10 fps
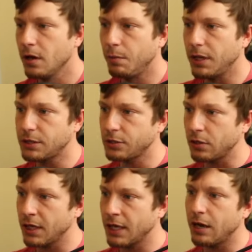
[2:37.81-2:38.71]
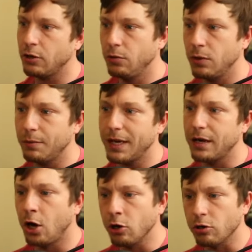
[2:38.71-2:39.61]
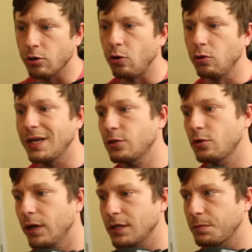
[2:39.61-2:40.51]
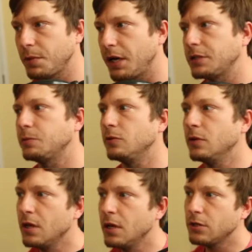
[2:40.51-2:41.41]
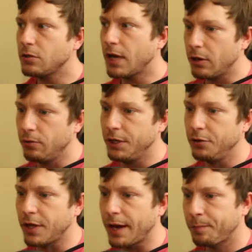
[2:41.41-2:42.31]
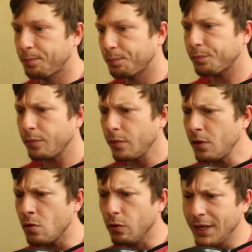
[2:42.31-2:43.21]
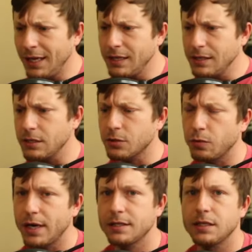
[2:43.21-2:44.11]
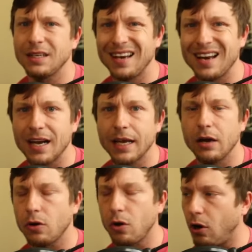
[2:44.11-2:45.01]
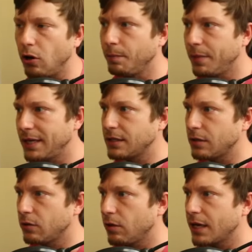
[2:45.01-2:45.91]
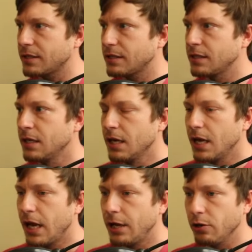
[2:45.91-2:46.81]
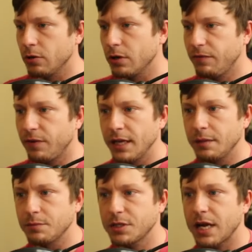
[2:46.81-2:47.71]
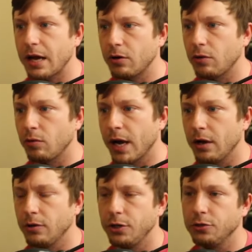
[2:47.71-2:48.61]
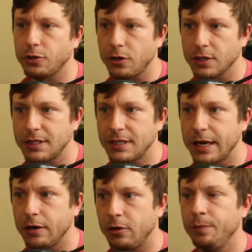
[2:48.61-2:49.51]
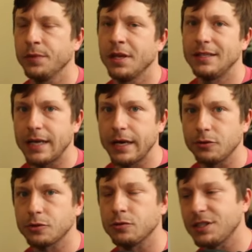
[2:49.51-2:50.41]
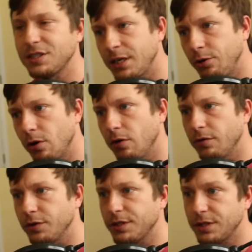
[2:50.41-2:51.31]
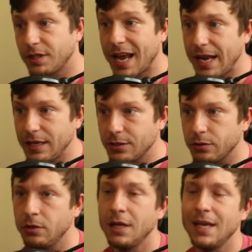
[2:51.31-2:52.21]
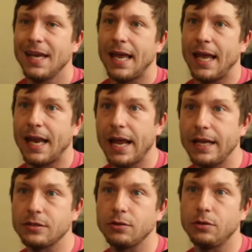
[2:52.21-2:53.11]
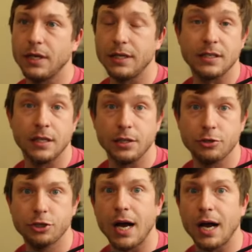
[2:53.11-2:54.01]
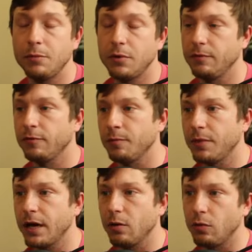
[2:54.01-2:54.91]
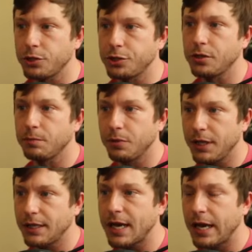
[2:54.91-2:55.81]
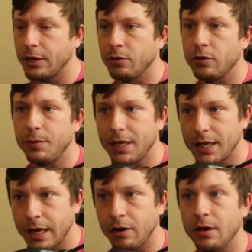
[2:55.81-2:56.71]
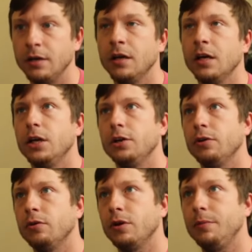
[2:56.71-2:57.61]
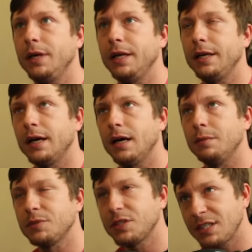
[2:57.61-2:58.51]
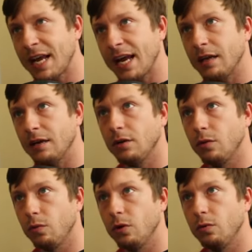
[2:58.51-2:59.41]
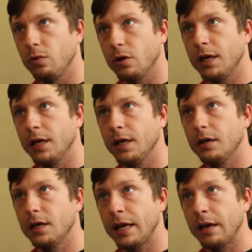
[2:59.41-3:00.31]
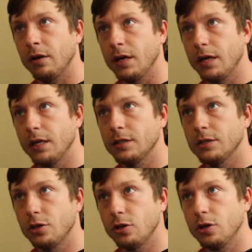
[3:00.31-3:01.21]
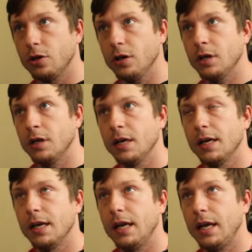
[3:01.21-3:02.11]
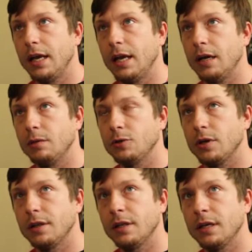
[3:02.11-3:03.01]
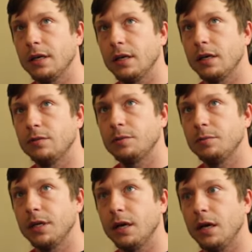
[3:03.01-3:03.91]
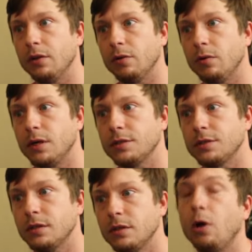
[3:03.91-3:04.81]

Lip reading: But starting out, you want to make 100 gold as quick as possible. So how do we do that? Well, the easiest way is to knock out all the basic quests. And you're going to find them scattered around. You'll talk to Dale. Dale's going to send you over to Hazel, and Hazel is in the shop. And from there, once you complete that, you're going to meet Karen. You're going to meet Stan, the woodworking. Karen is the cook. And I'm trying to think of some of the other ones.